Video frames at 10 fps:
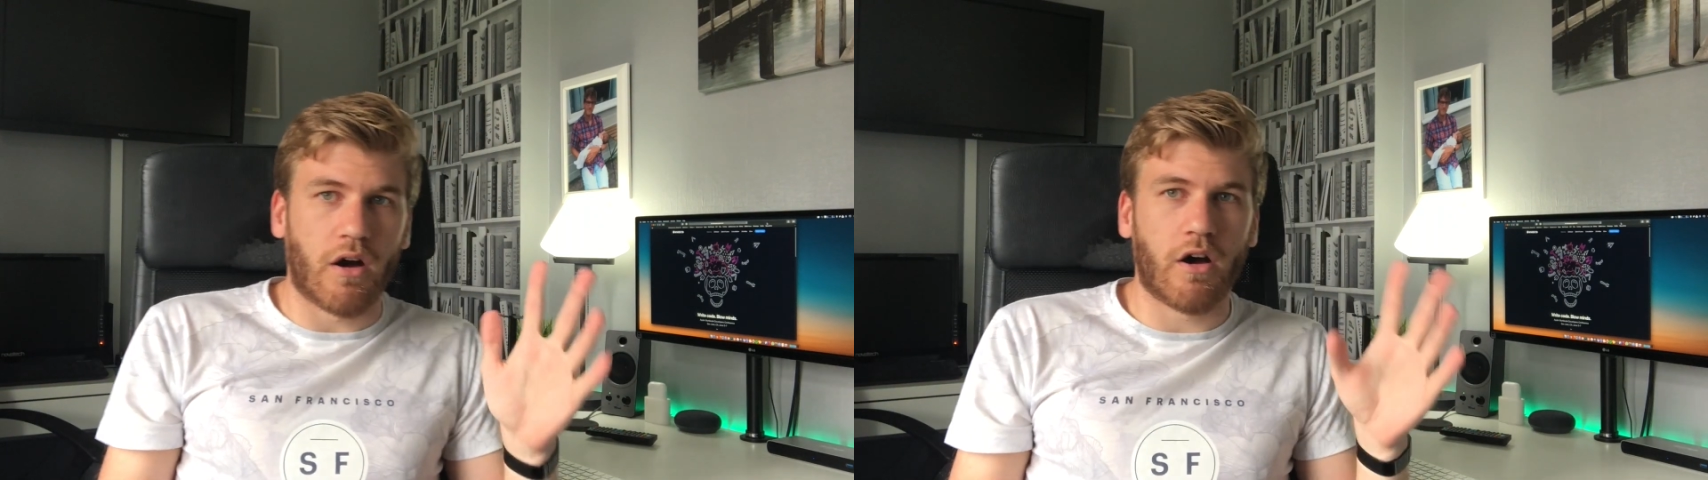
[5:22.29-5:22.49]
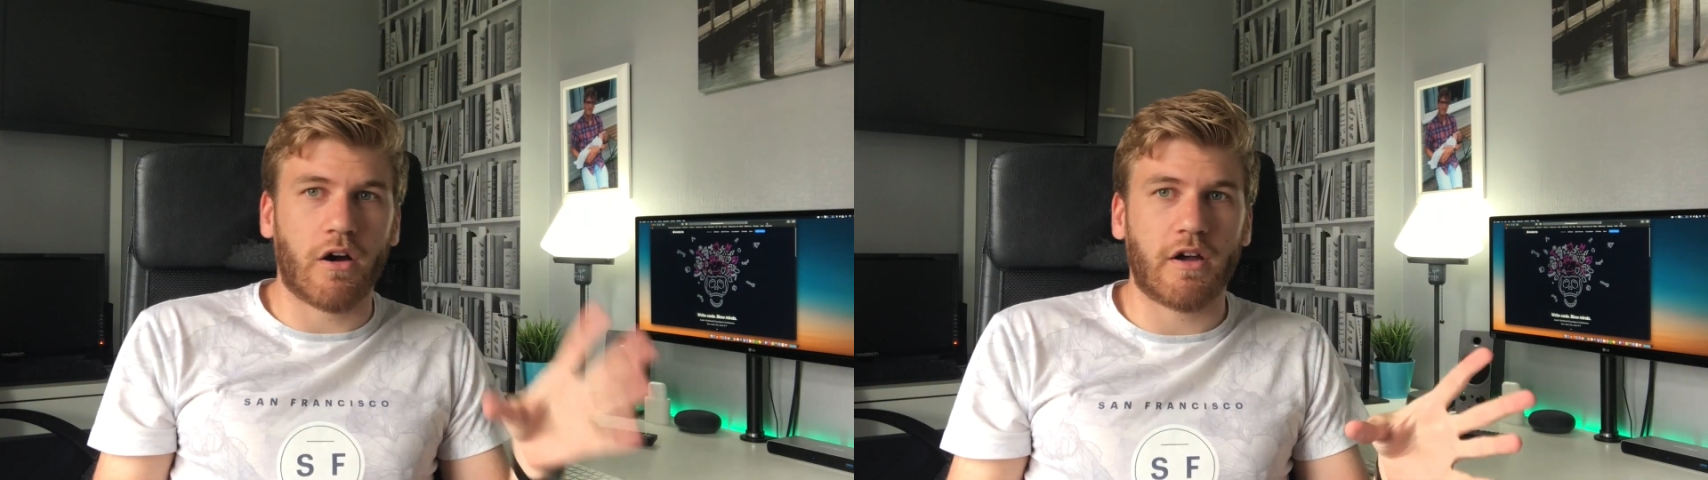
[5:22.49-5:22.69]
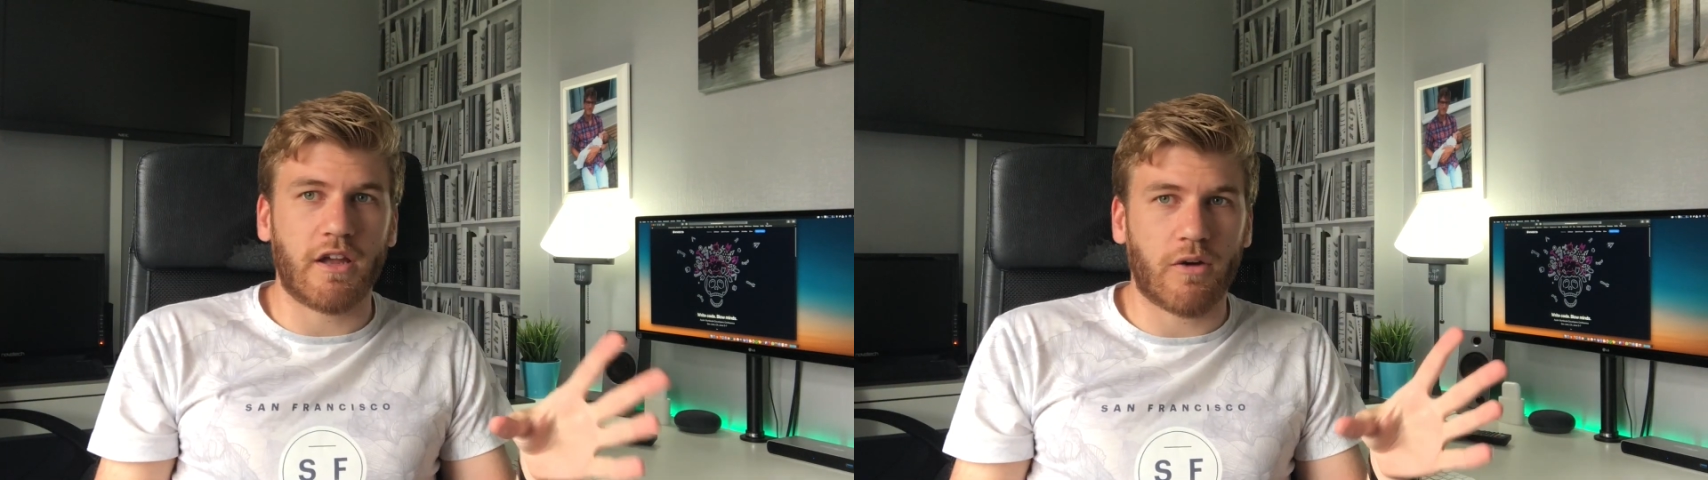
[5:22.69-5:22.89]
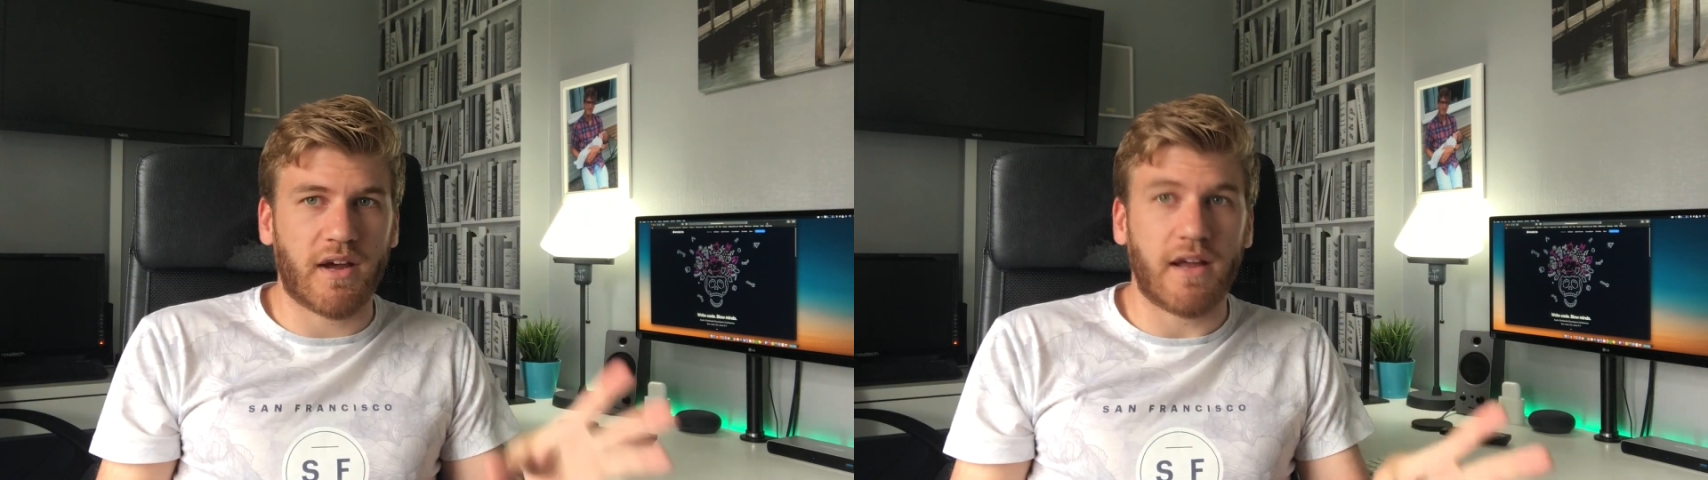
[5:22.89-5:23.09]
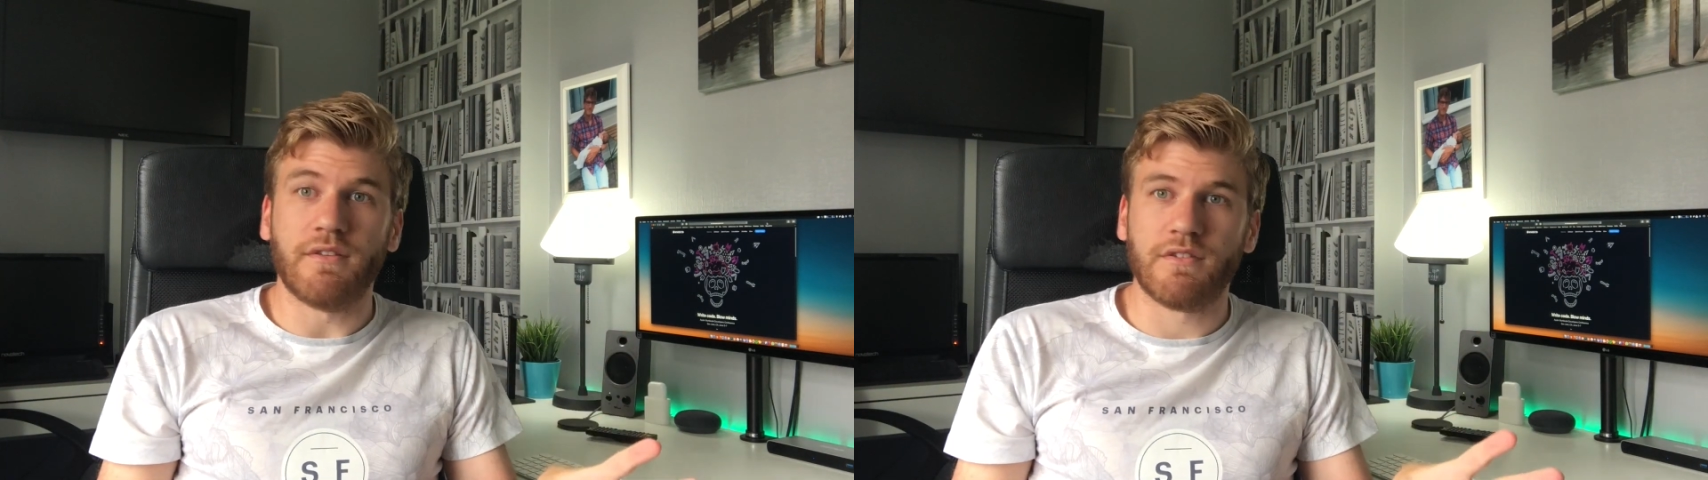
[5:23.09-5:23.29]

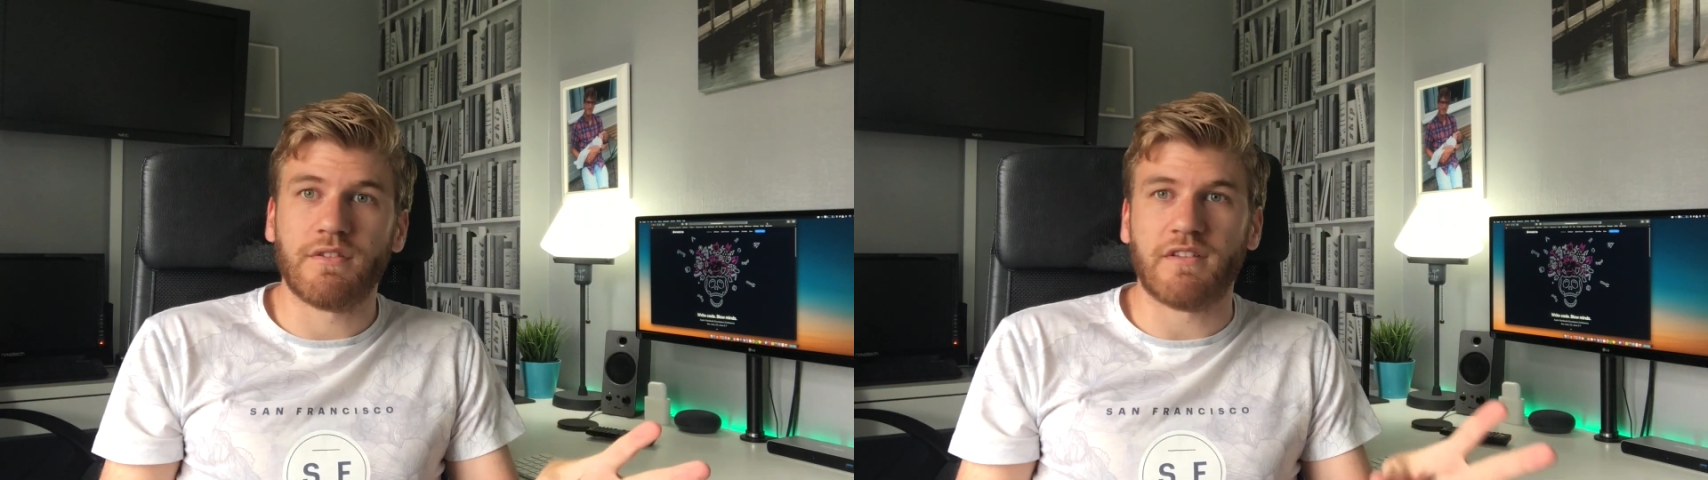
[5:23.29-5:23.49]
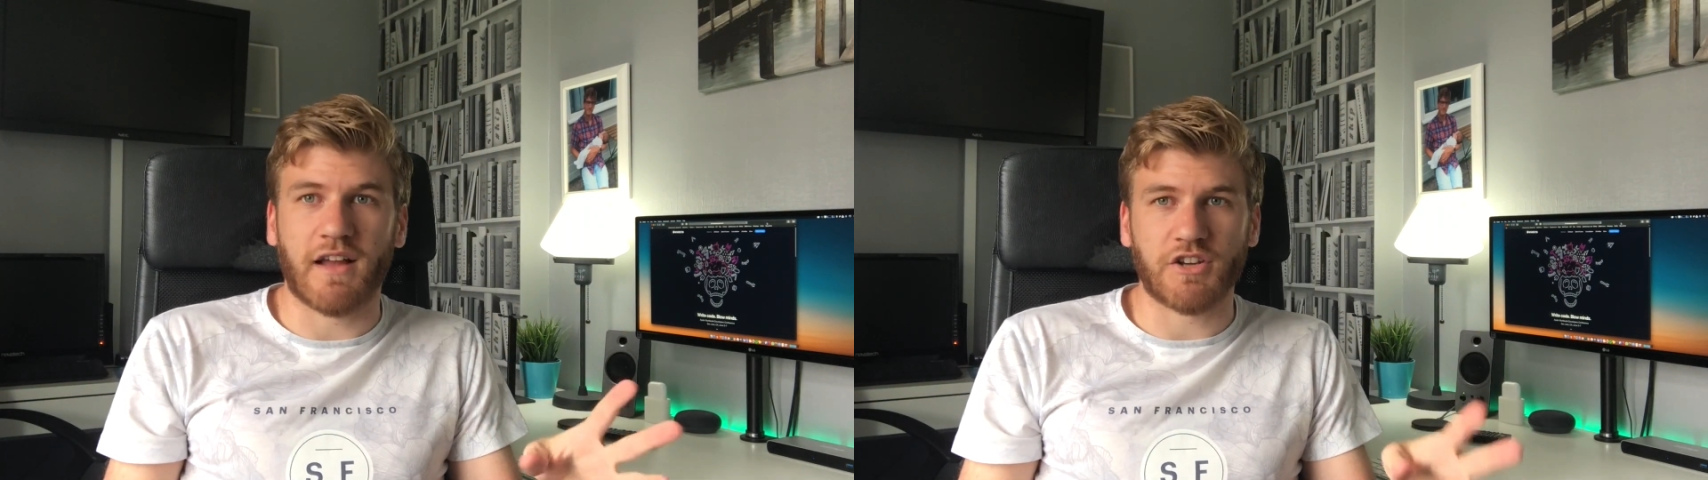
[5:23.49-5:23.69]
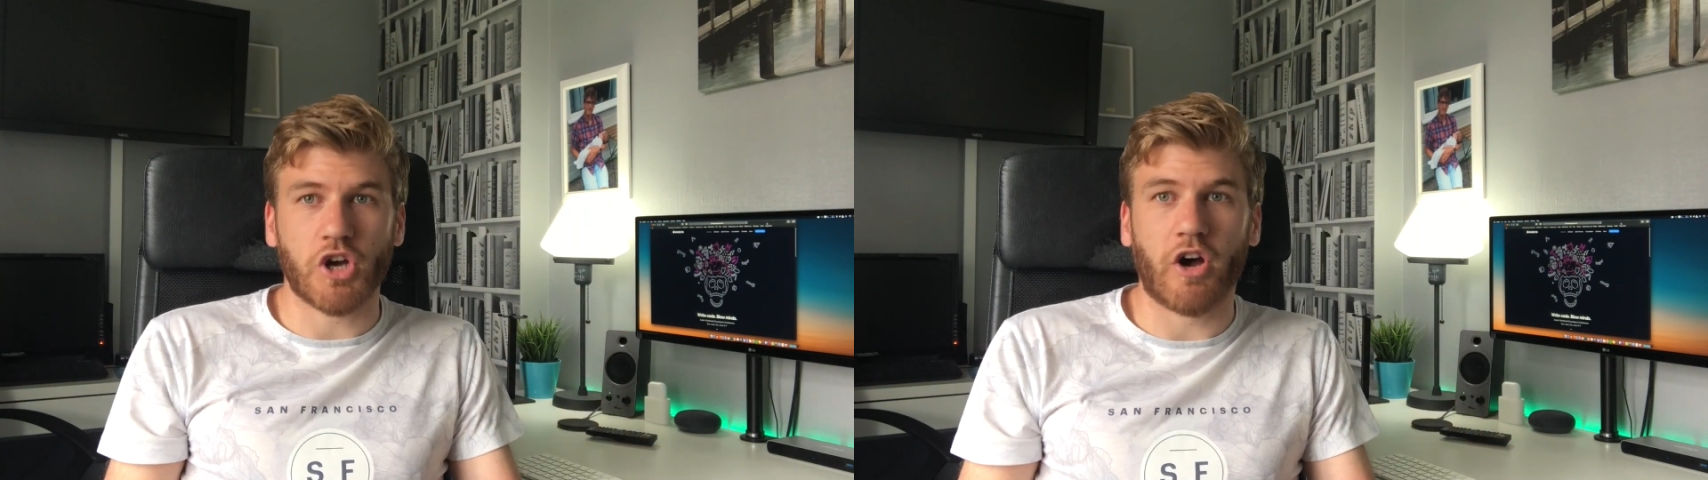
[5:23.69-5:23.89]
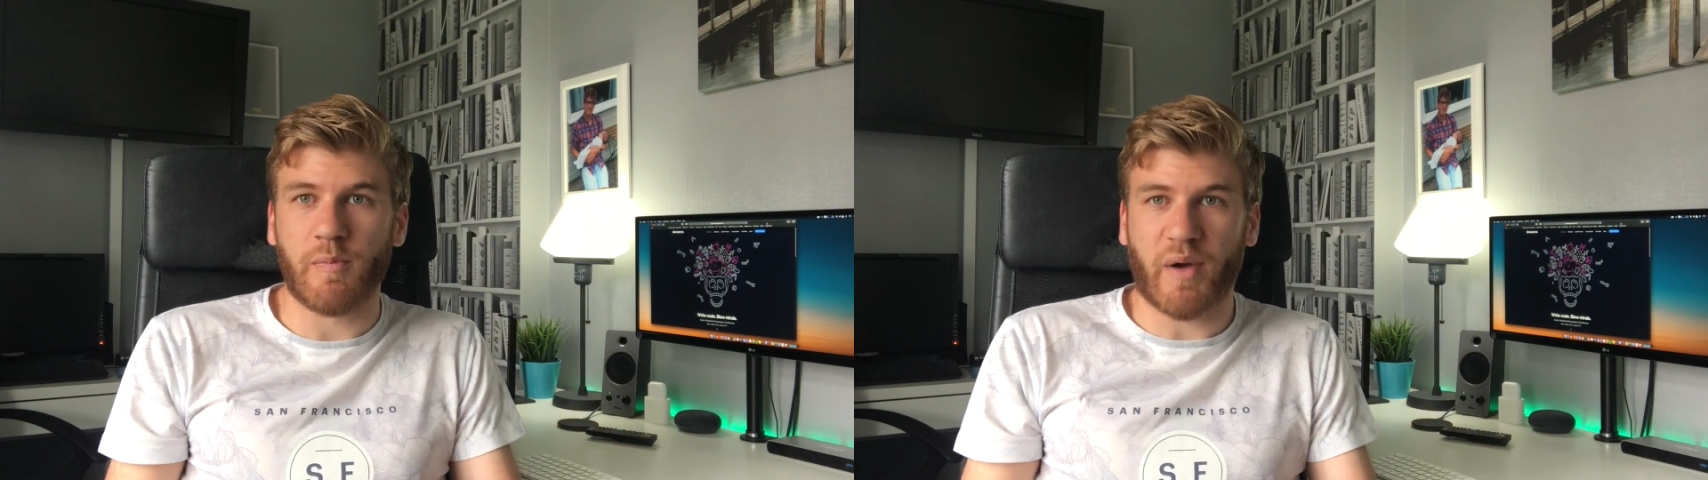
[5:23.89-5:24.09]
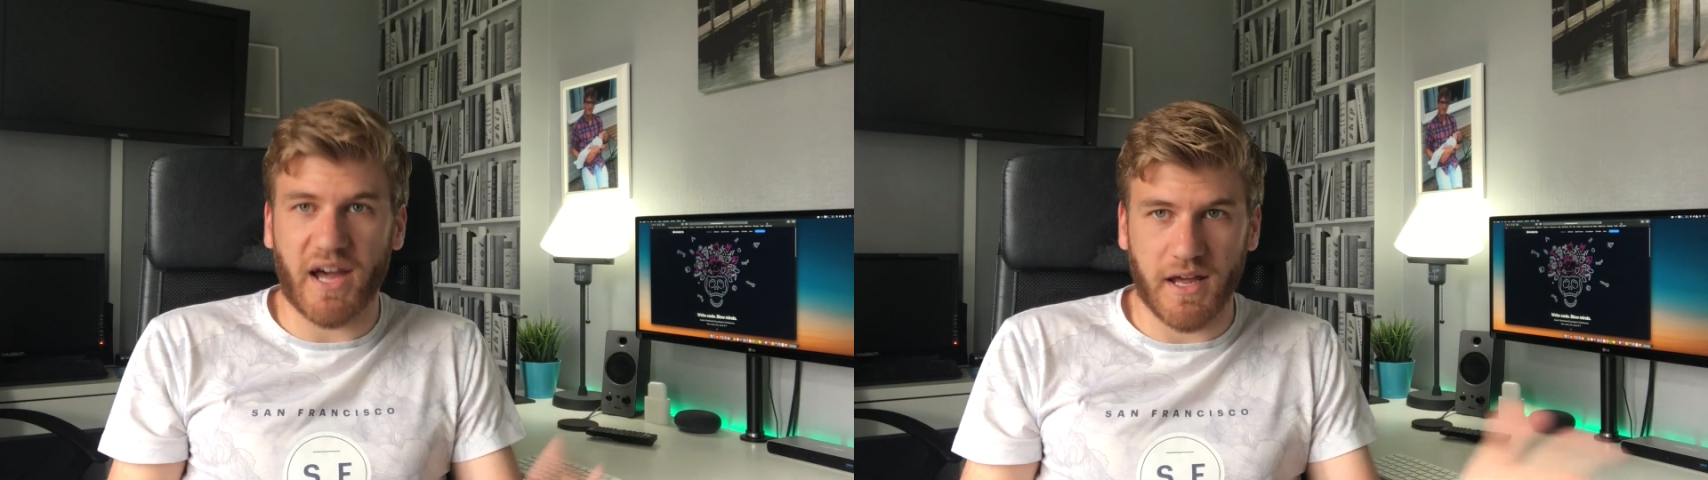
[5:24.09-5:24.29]

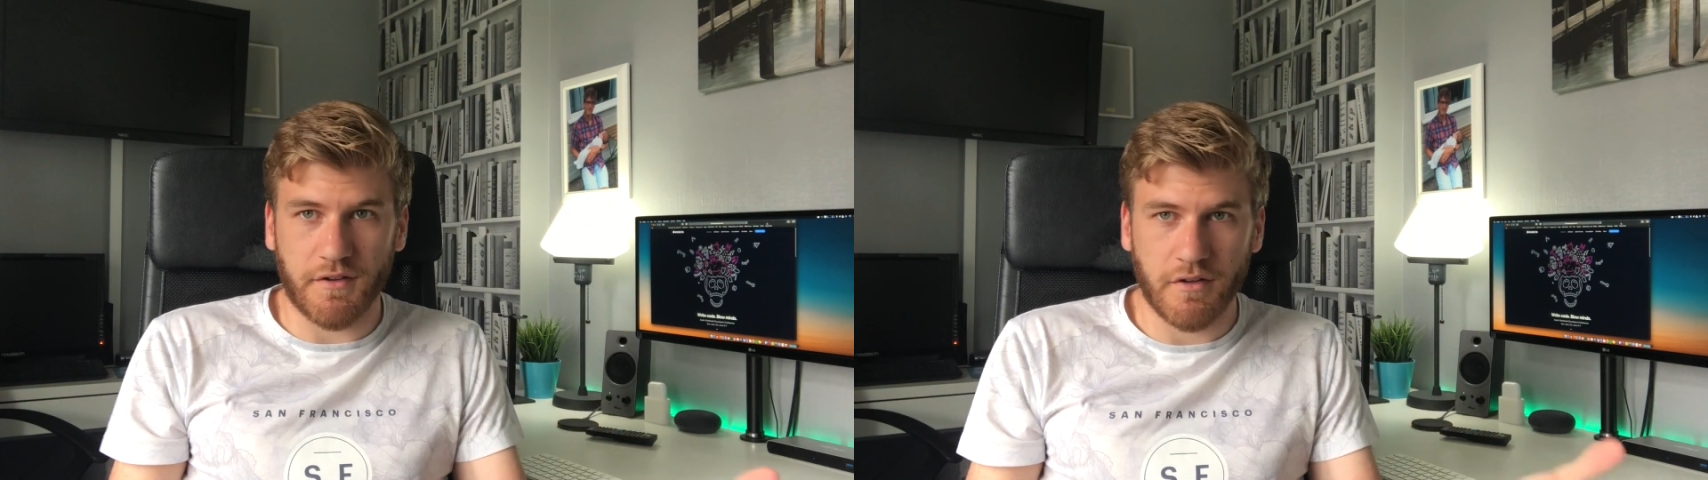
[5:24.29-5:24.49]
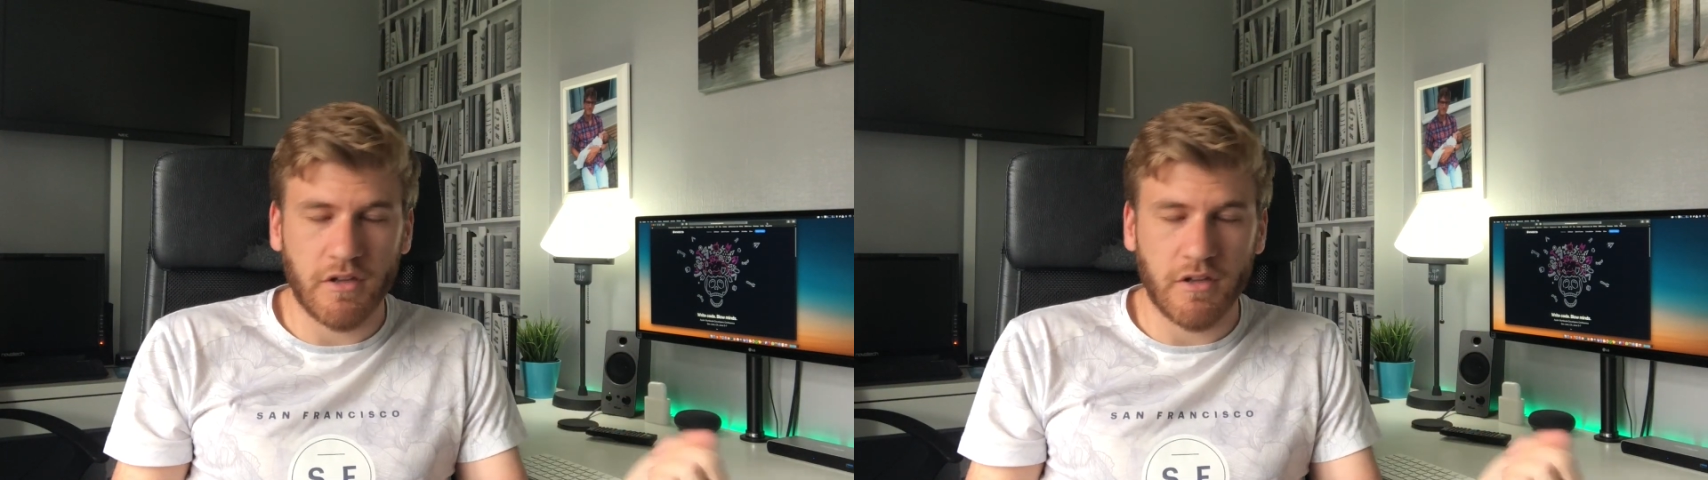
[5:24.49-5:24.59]
iOS/iPad